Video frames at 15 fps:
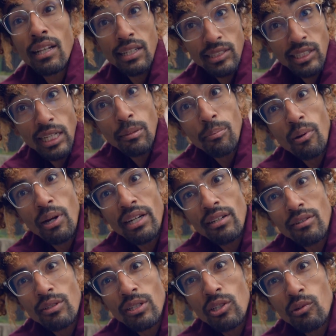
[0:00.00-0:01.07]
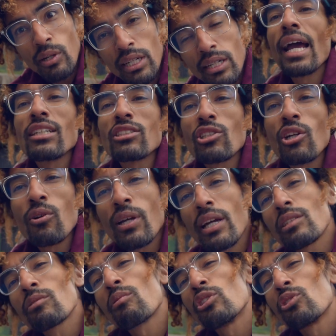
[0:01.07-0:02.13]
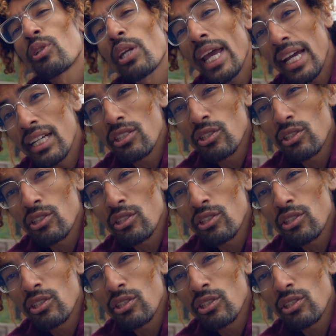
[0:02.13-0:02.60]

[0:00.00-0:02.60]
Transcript: let's take a break real quick and showcase what you can